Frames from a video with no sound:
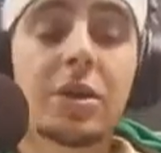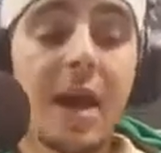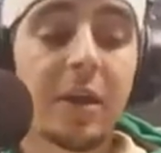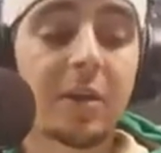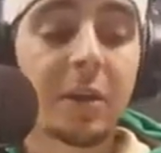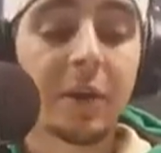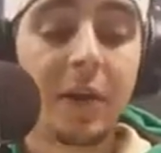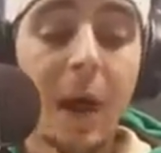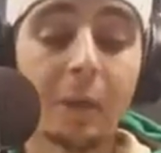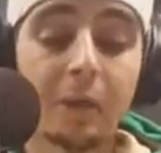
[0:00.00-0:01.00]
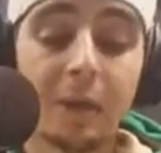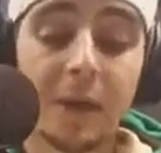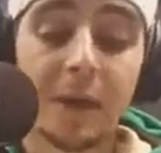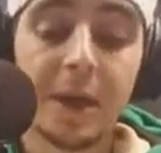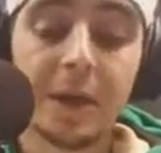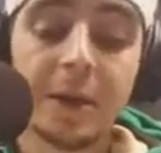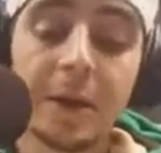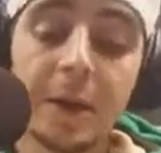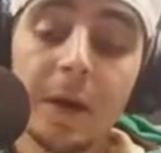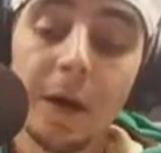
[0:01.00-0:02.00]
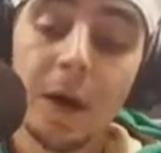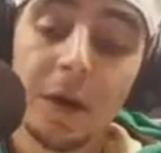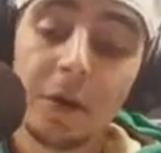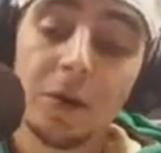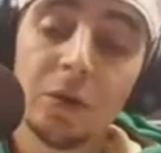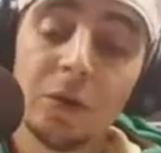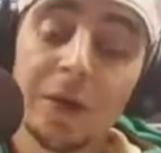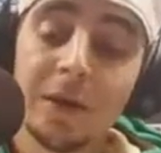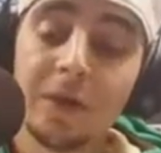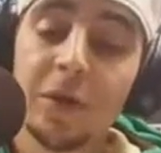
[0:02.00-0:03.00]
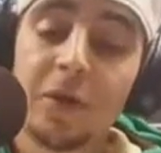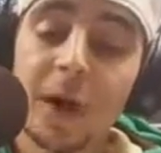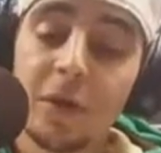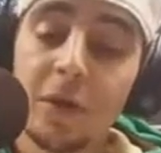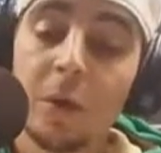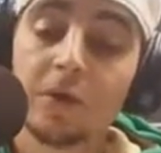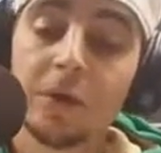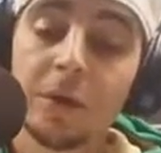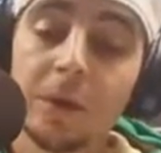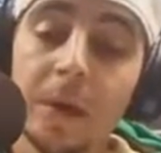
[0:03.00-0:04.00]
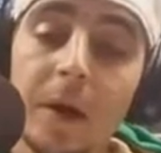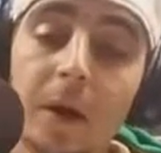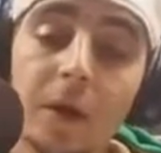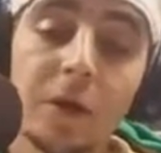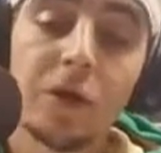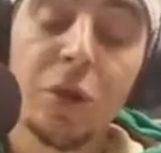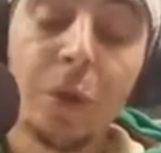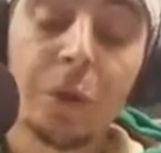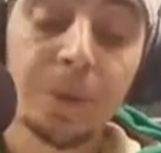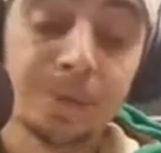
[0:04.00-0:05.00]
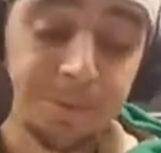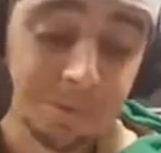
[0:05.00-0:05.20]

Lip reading: Jackson Dillon's out for the year due to a dislocated shoulder.